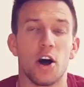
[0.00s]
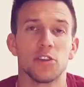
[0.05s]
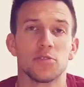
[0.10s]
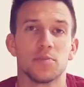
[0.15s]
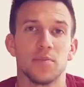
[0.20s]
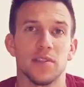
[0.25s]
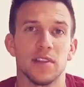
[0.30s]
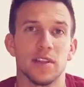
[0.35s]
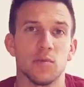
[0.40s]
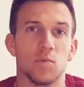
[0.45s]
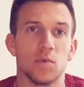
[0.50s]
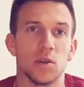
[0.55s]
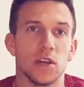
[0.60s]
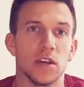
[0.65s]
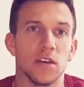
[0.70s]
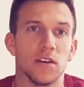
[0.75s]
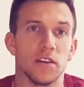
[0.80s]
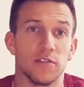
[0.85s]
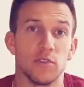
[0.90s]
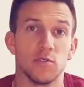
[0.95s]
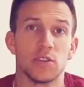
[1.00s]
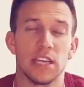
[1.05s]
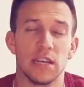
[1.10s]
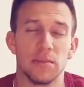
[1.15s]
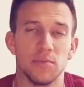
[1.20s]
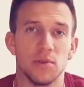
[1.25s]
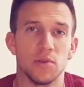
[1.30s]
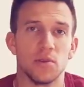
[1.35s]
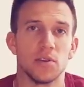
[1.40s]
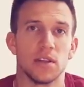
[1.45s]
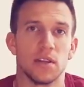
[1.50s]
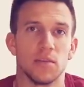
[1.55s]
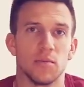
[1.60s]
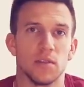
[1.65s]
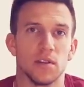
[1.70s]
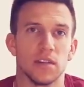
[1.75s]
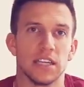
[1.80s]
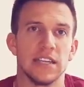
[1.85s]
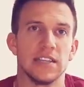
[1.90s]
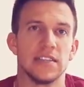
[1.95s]
ultimately will, if you keep doing them,
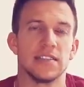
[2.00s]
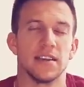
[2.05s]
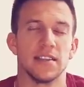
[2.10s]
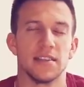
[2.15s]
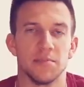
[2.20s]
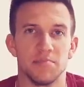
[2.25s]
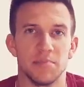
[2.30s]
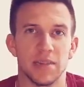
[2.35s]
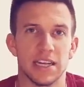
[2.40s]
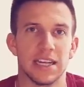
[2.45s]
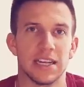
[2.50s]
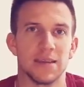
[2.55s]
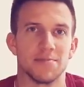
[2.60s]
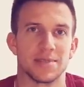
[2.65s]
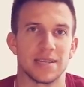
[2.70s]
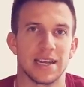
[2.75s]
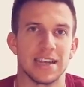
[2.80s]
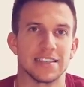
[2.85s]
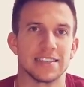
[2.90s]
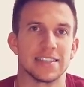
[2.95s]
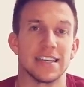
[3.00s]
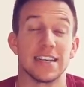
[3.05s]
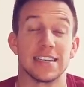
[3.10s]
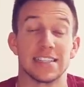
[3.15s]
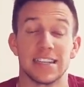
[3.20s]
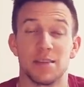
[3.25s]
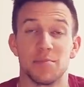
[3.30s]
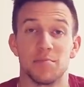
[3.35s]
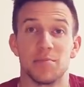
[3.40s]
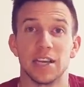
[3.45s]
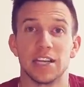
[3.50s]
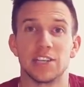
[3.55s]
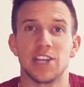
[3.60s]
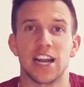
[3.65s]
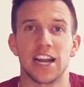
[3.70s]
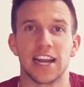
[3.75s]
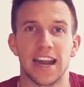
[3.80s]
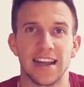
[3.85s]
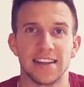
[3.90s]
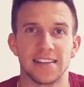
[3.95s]
will lead to the medium-sized things and the big,
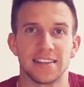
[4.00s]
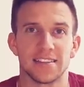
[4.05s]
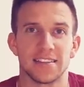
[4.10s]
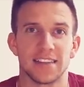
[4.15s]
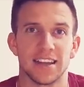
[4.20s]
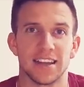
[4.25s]
gigantic